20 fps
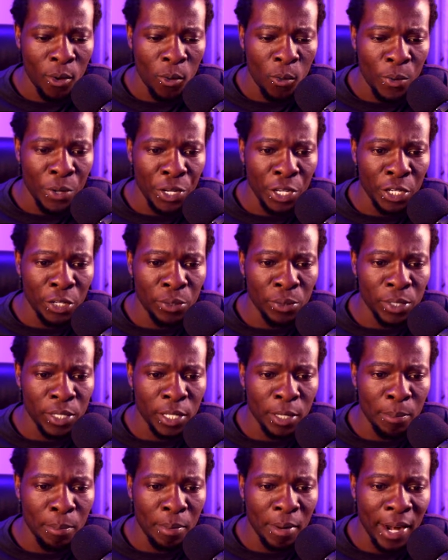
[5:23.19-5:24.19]
we need to
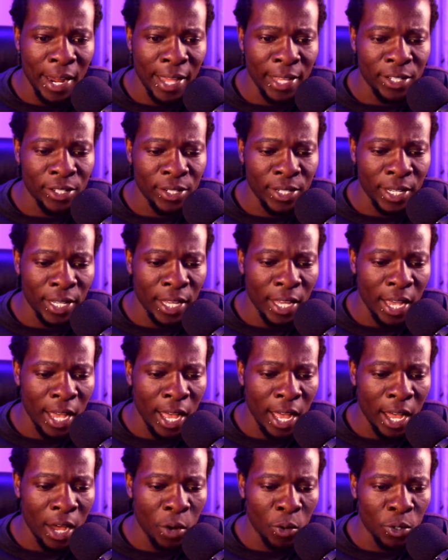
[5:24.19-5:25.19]
see price taking
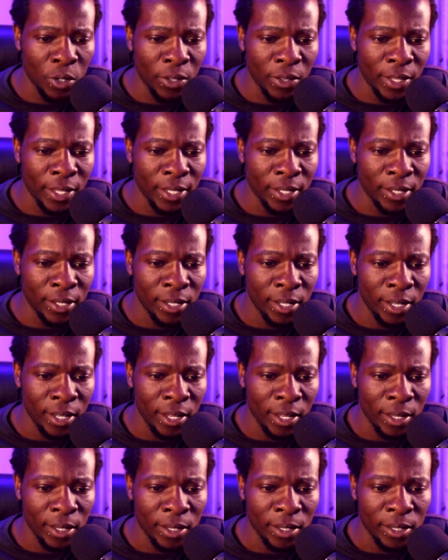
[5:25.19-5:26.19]
out this
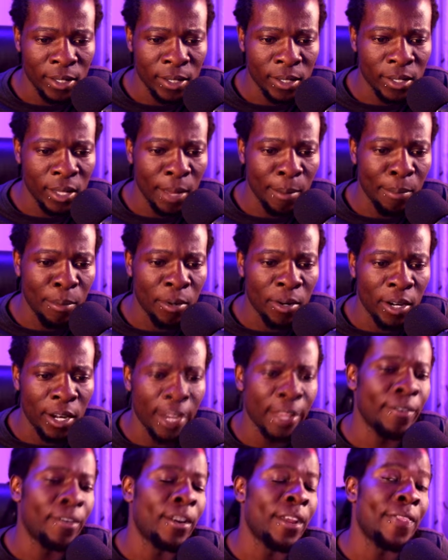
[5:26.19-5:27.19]
support
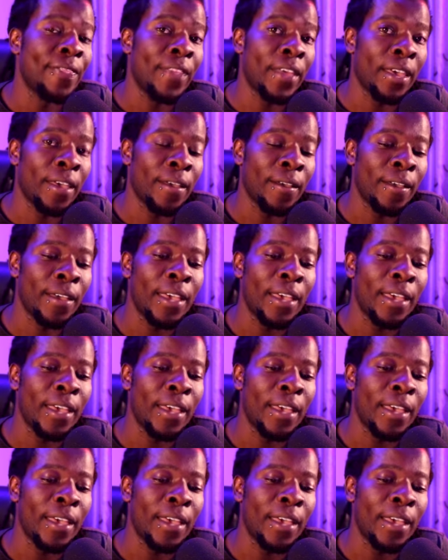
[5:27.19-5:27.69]
level right there,